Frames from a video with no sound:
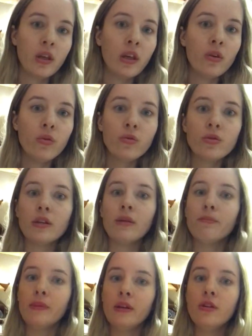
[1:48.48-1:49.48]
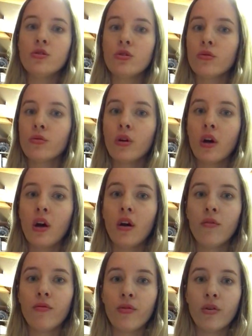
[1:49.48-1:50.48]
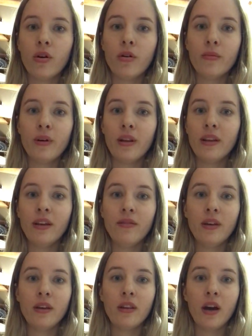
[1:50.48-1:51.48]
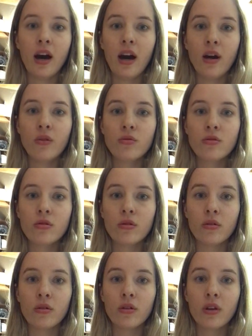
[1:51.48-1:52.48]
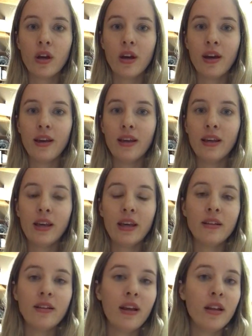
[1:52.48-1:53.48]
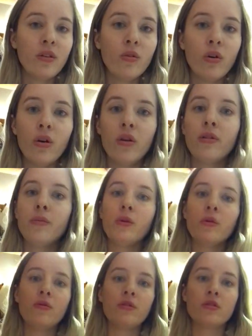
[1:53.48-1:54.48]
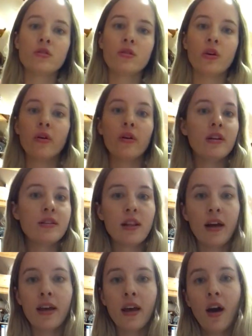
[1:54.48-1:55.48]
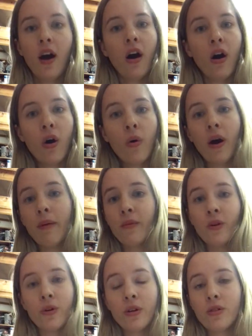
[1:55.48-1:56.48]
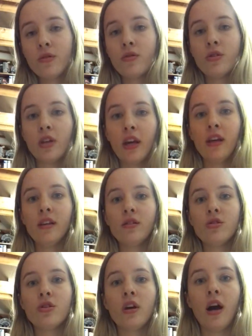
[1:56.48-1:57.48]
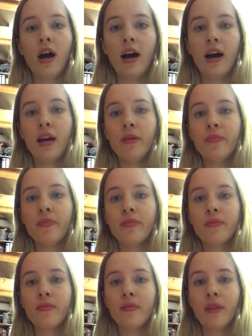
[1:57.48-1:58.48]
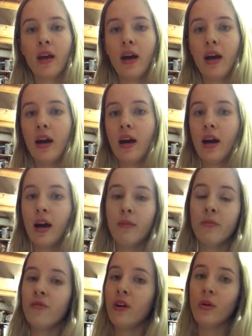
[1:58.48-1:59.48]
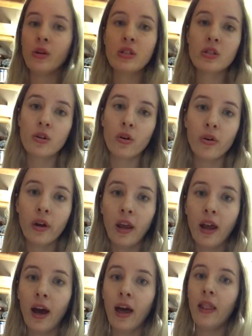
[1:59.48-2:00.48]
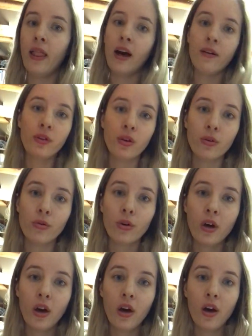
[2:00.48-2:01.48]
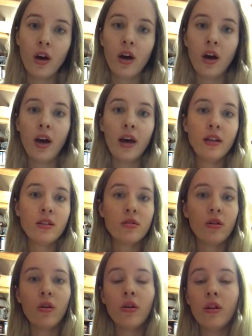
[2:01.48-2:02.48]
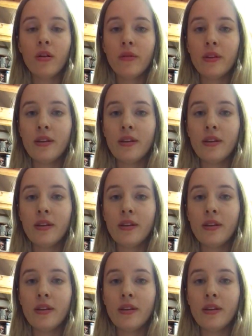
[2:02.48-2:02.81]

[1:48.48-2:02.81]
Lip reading: could impede you from leaving the house, or he can tell you all the beautiful stories like, oh, I'm going to change, I'm very sorry, I love you, and all of